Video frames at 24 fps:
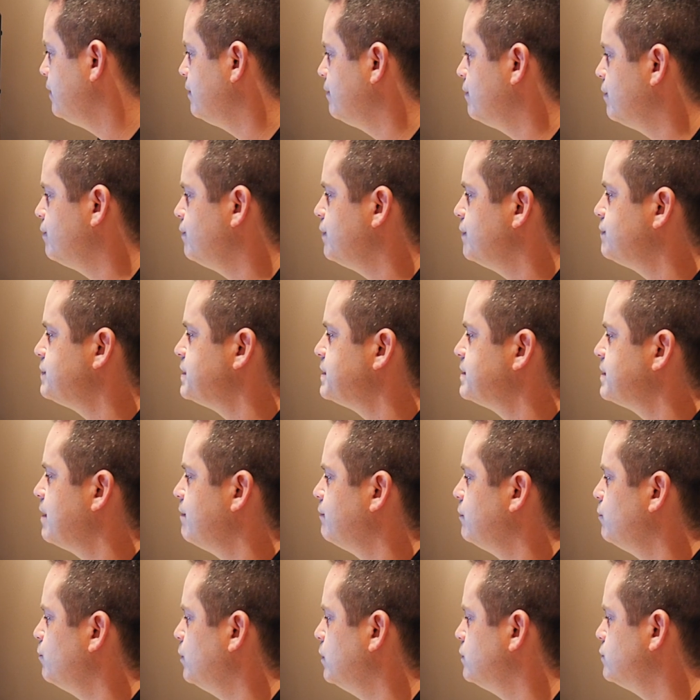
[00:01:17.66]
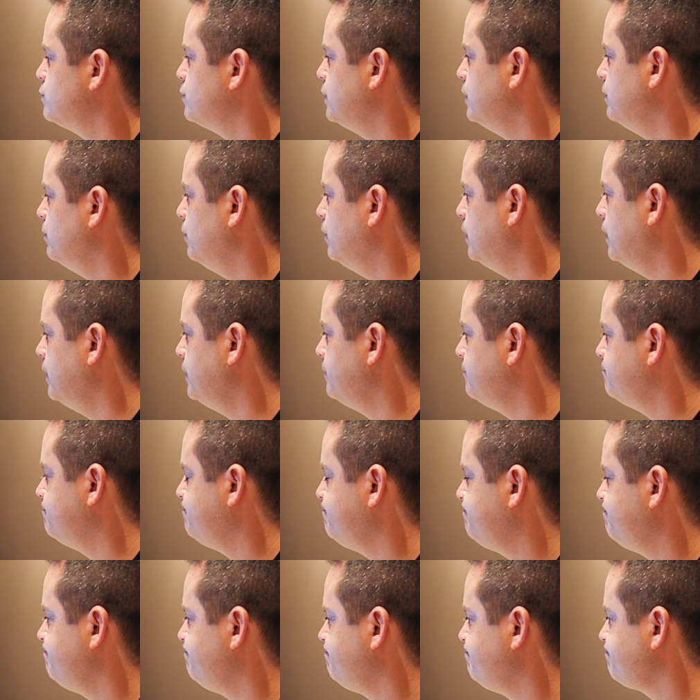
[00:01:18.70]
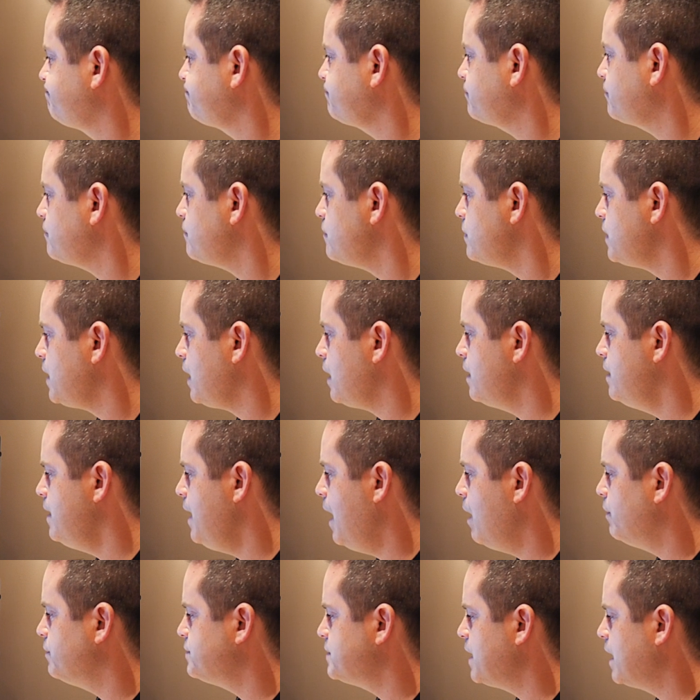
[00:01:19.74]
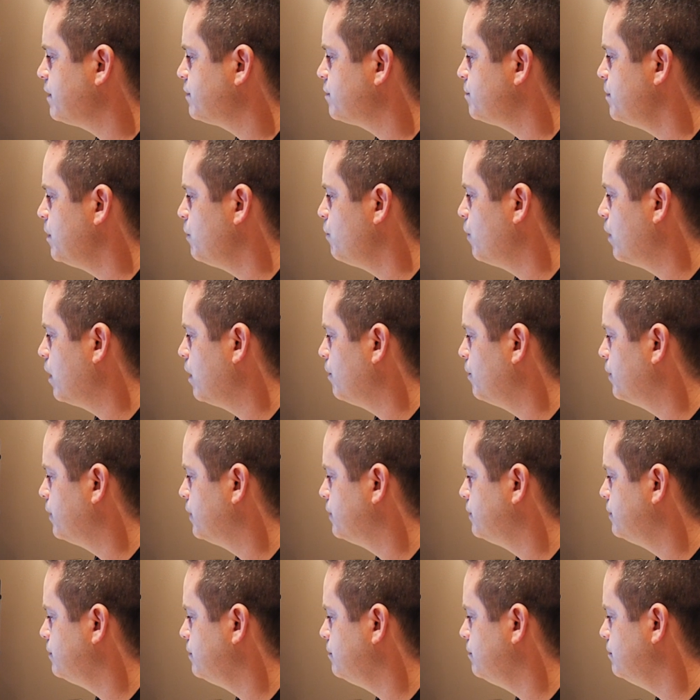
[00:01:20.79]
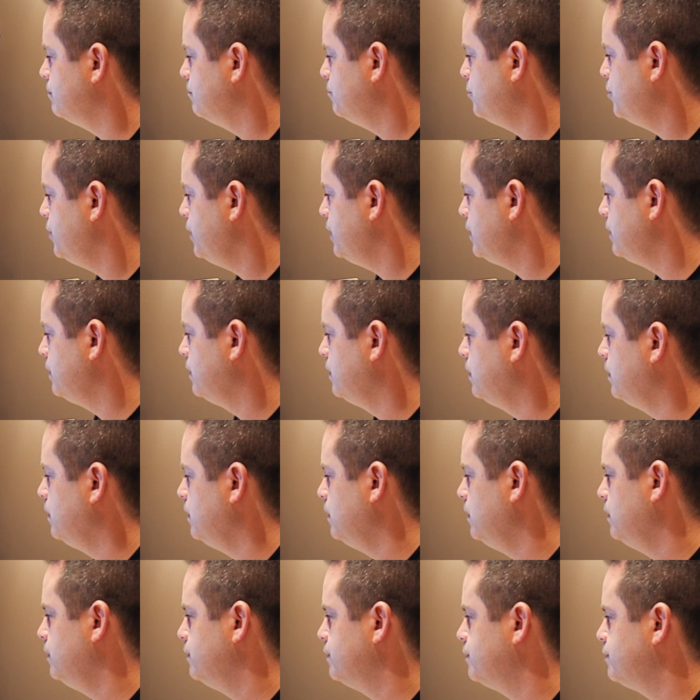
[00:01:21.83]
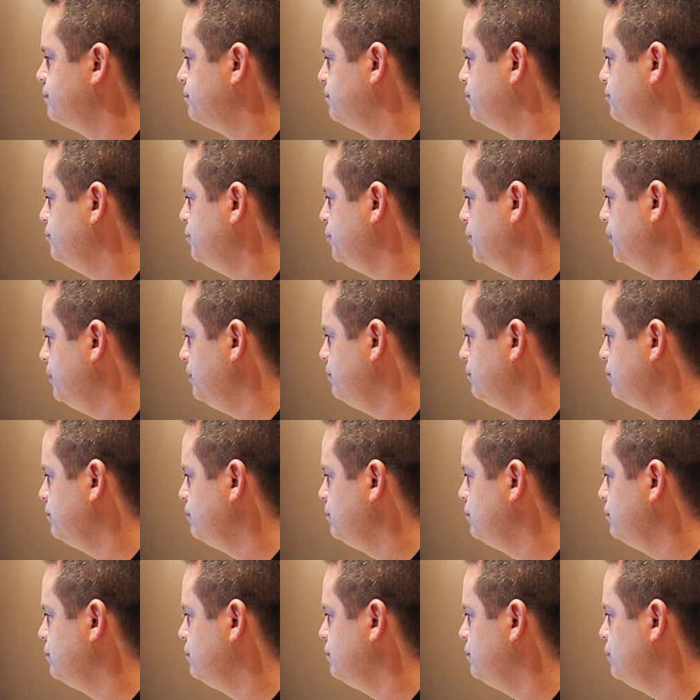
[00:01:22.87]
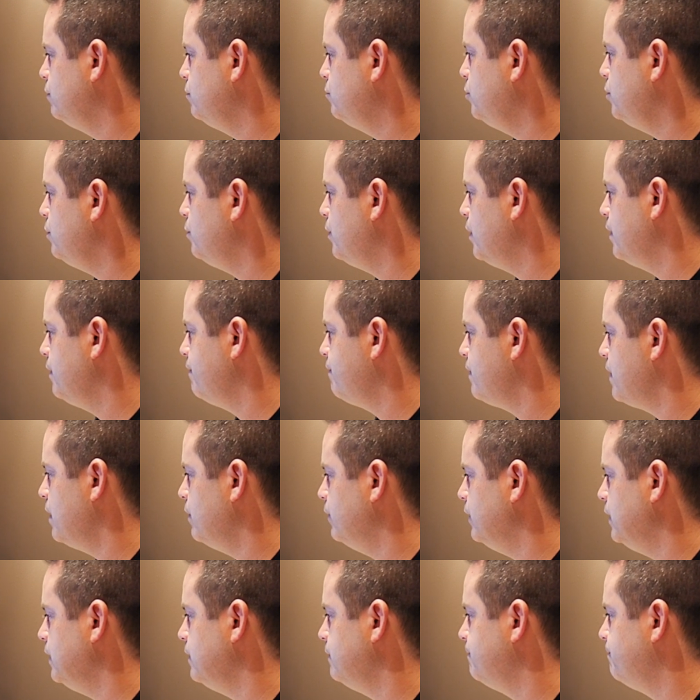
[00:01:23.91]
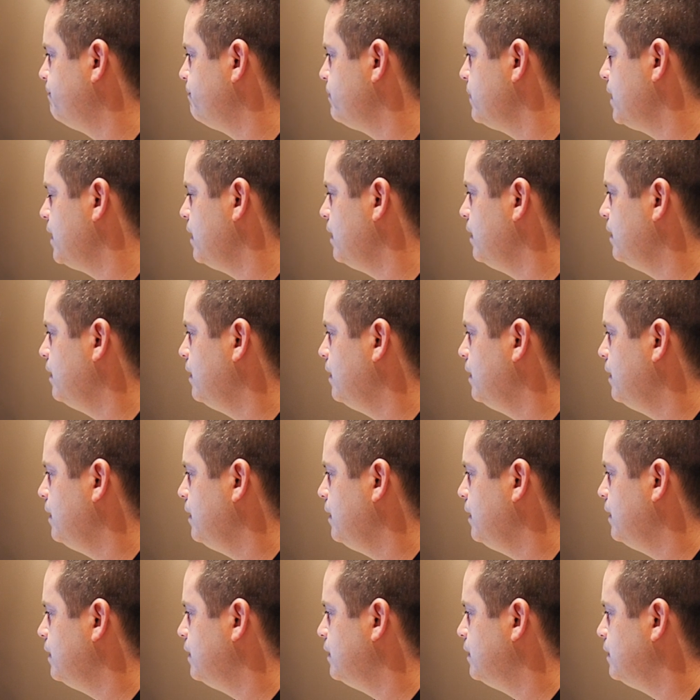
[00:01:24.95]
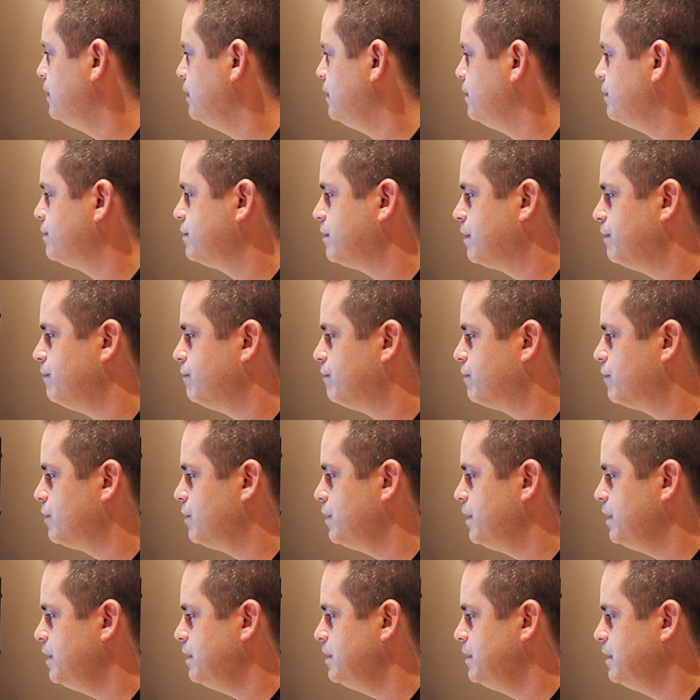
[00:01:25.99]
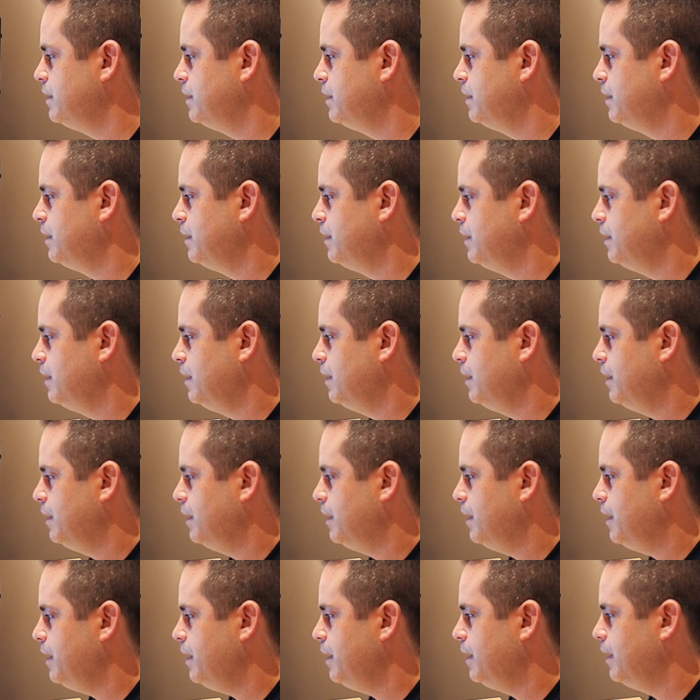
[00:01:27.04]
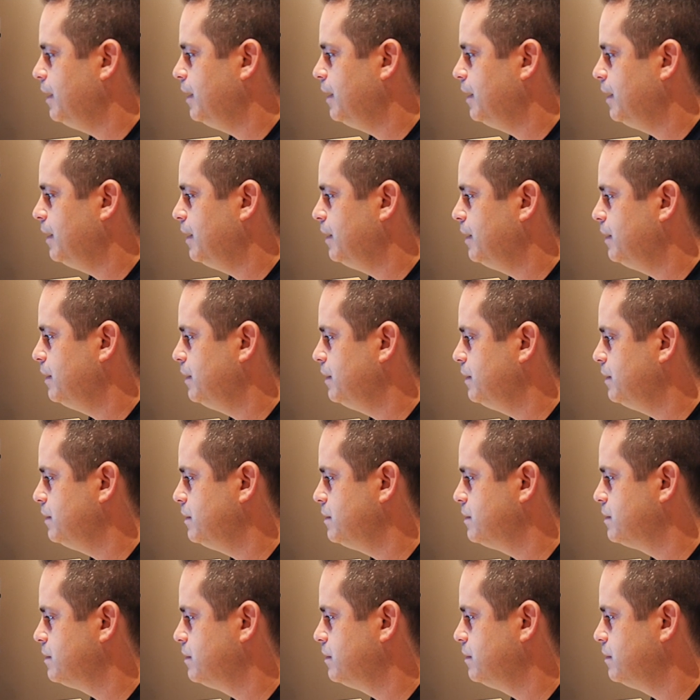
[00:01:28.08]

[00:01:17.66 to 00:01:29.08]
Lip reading: of the 57-121. Now it's asking me where I want to put it. Just put it where you found it. And it is converted. And